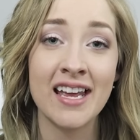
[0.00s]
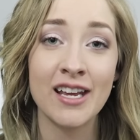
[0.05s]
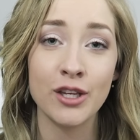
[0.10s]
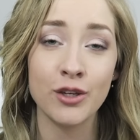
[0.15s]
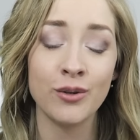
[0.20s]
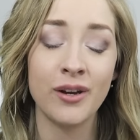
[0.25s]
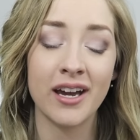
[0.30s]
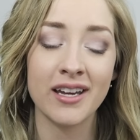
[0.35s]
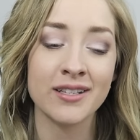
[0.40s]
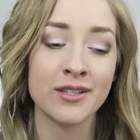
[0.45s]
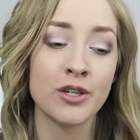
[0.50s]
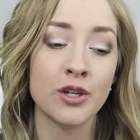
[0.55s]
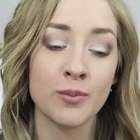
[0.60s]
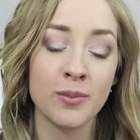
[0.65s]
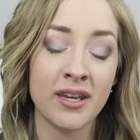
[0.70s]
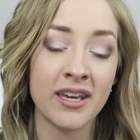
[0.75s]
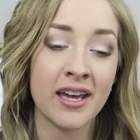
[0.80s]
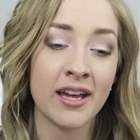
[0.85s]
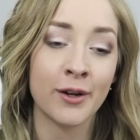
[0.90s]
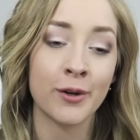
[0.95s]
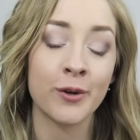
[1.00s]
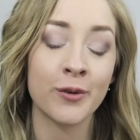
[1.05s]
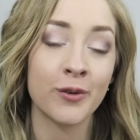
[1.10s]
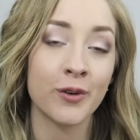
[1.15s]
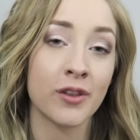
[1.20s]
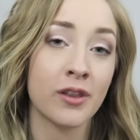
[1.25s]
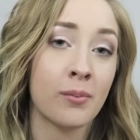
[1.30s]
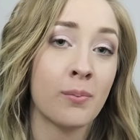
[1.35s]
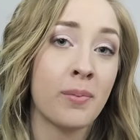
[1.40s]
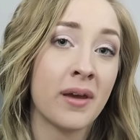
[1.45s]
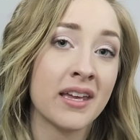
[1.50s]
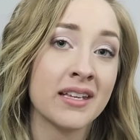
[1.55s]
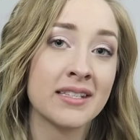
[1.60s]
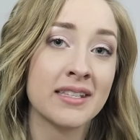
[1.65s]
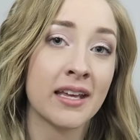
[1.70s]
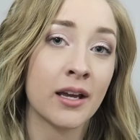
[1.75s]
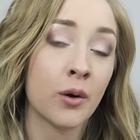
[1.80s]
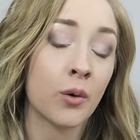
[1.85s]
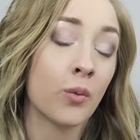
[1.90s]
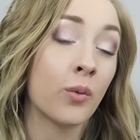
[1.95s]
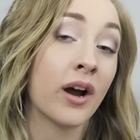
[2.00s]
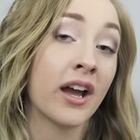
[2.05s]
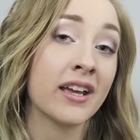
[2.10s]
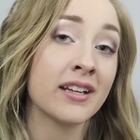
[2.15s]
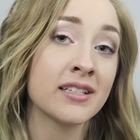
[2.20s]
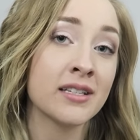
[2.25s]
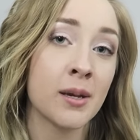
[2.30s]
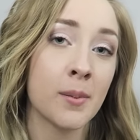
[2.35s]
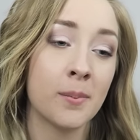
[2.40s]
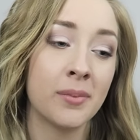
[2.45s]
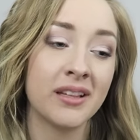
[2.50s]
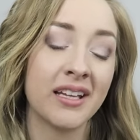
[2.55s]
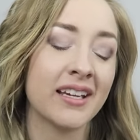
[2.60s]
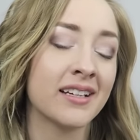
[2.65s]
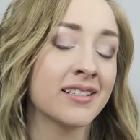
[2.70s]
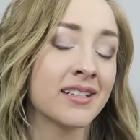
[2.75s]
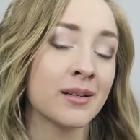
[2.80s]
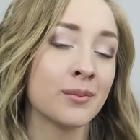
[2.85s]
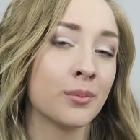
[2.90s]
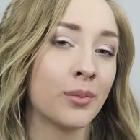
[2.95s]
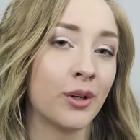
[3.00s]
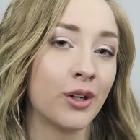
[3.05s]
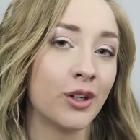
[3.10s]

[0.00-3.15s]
You guys know me, I go for the basic white plate and